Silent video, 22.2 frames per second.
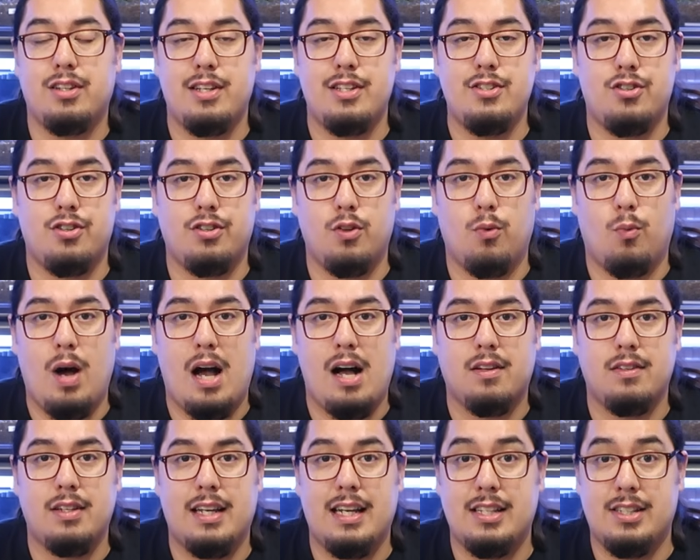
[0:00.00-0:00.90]
a lizard in the
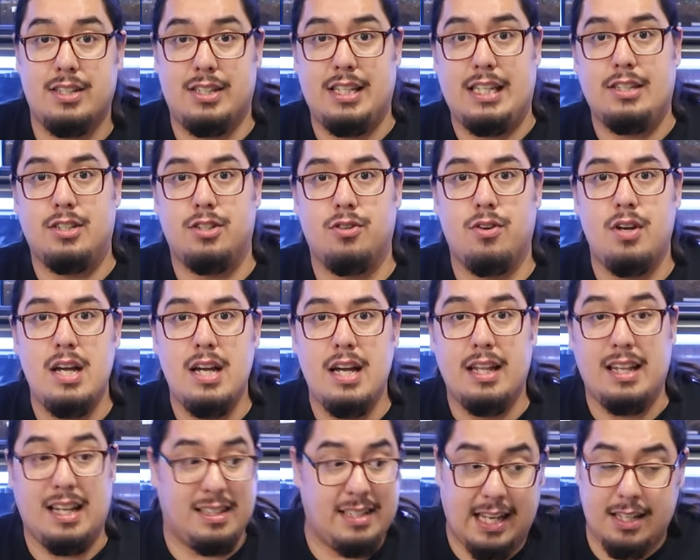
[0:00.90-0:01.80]
wild and it sees you
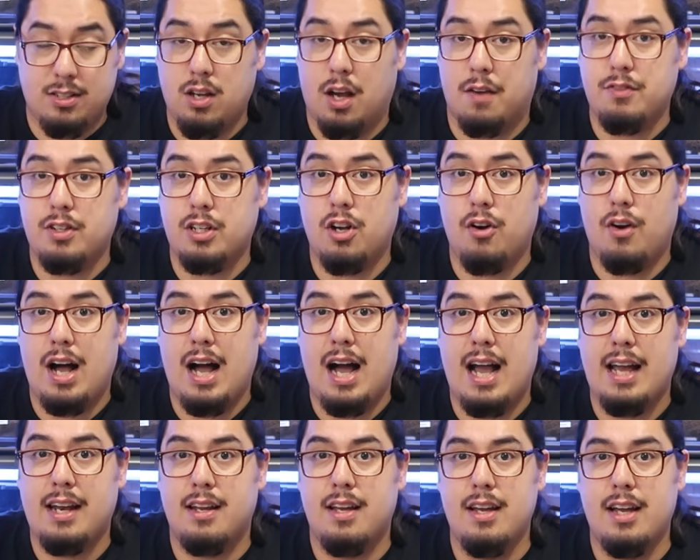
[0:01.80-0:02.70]
and it takes off to go
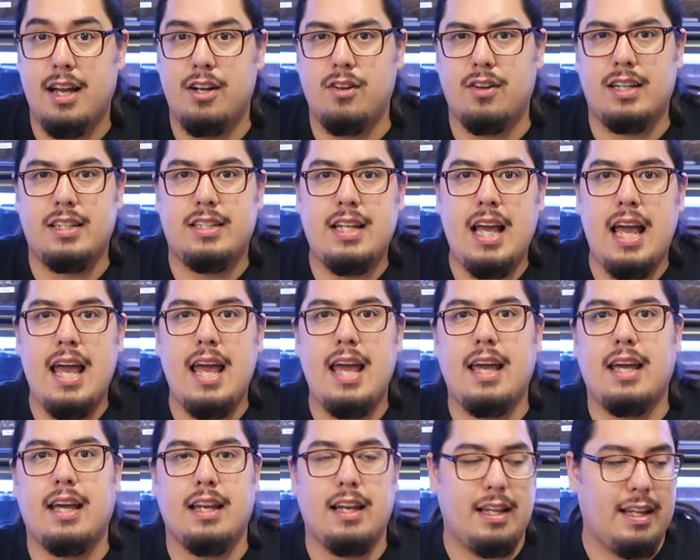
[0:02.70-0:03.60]
hide, and you're like,
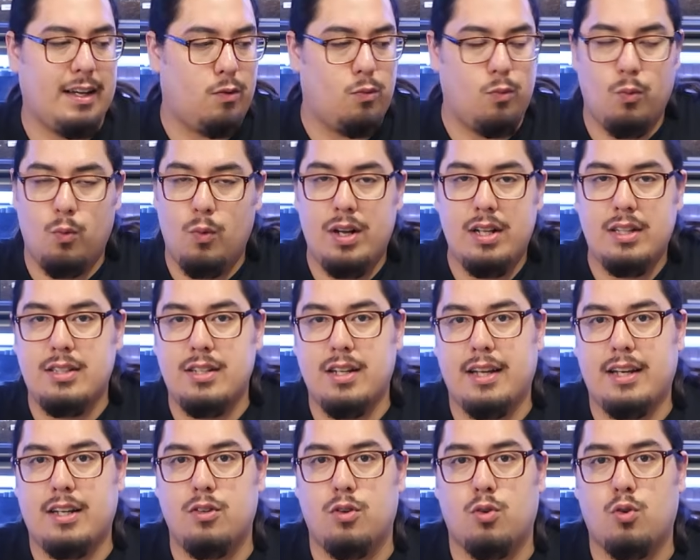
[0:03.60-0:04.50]
dang, and you like went into
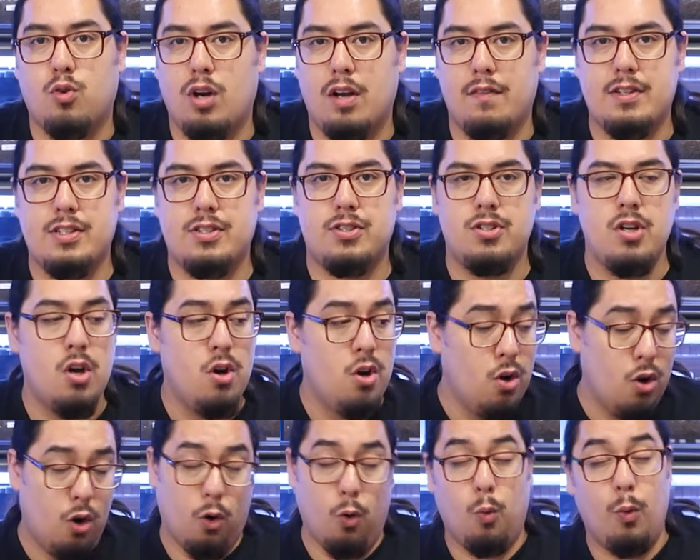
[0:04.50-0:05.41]
like a little crevice
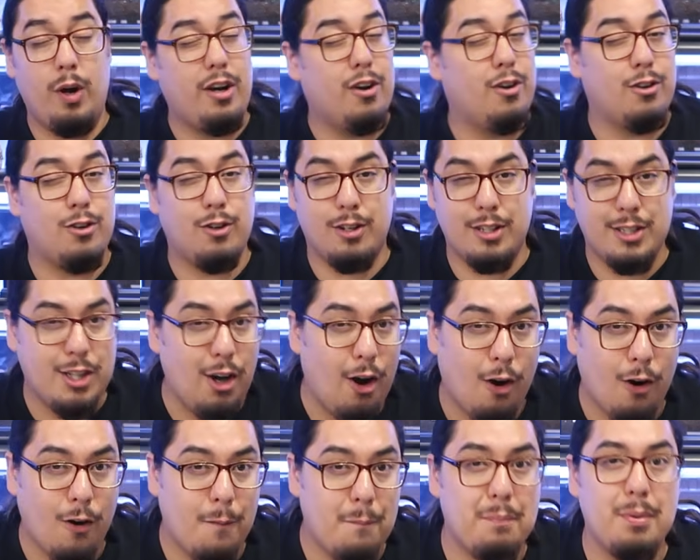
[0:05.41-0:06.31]
or went under a
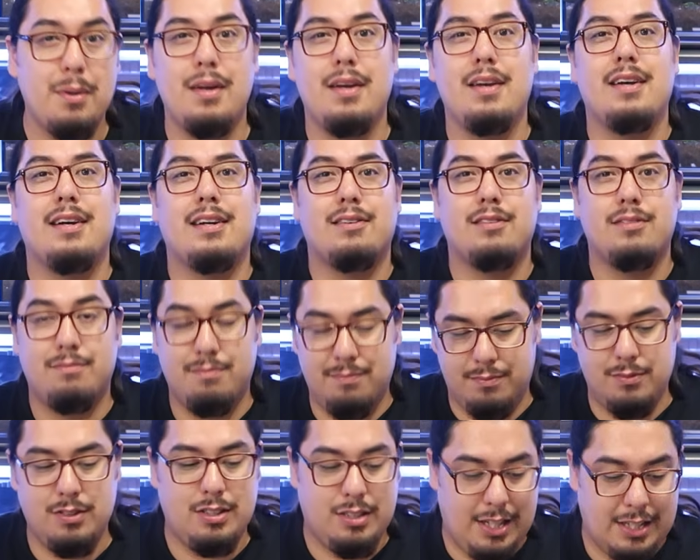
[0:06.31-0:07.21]
tarp,
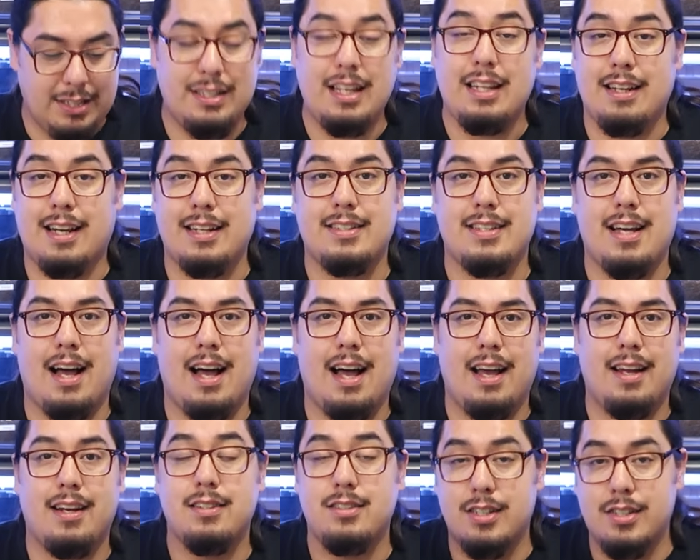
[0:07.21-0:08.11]
because they like to
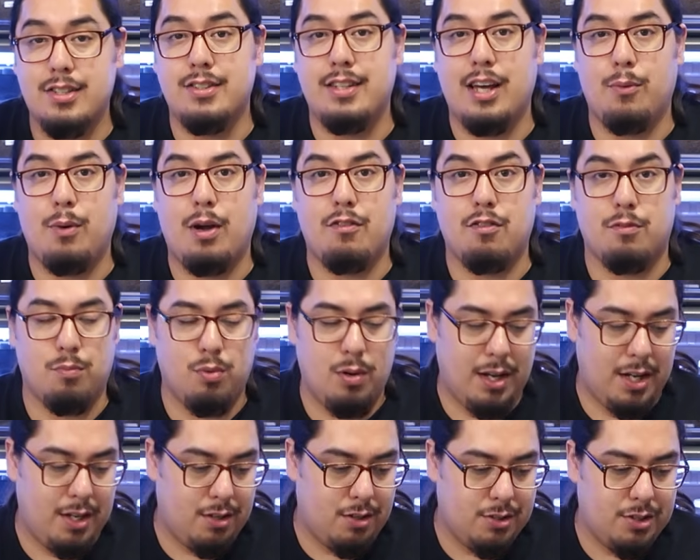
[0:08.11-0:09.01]
hide to stay away from
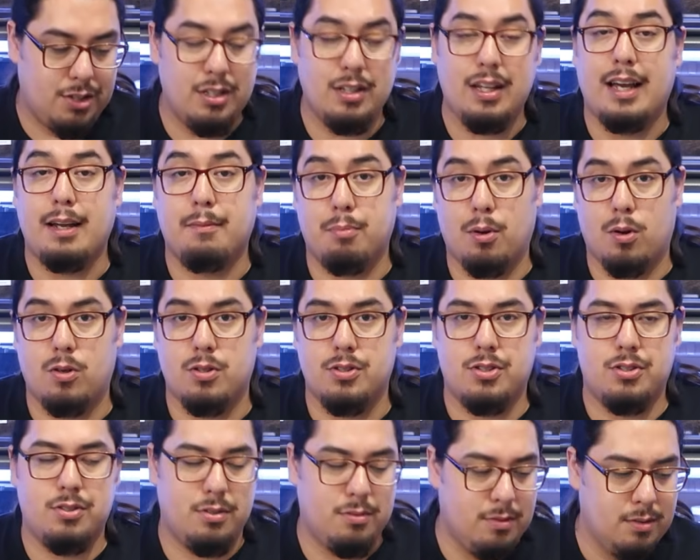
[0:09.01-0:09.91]
predators like
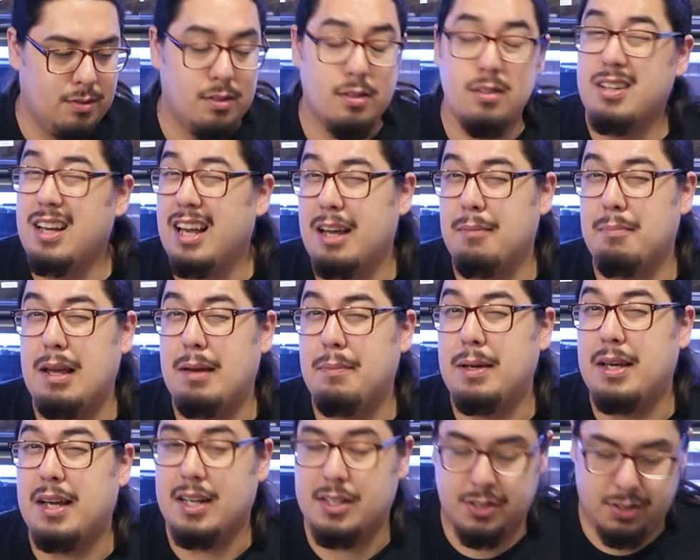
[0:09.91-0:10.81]
birds and
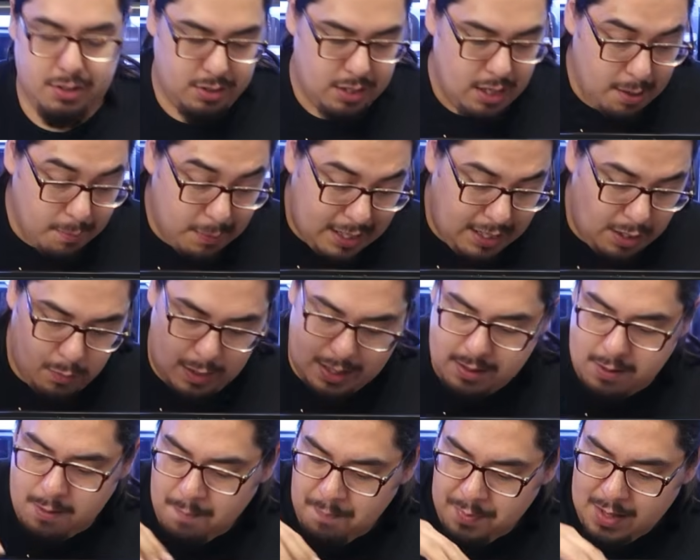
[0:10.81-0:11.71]
maybe us. But
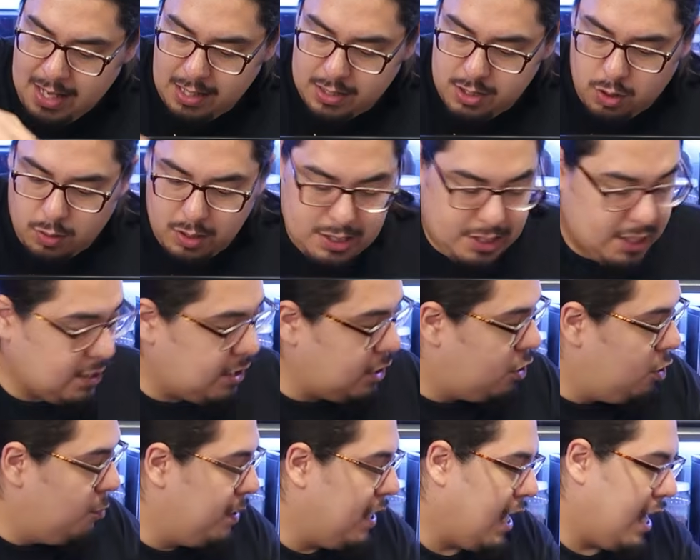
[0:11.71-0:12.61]
anyways, so let's get the
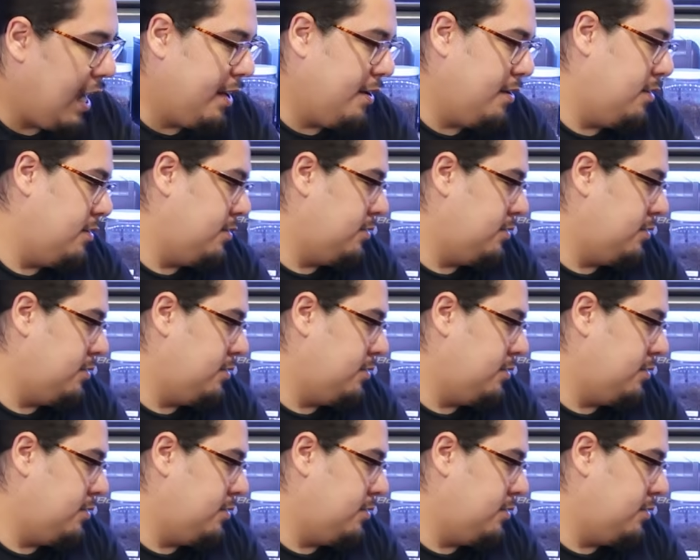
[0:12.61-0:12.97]
human hide.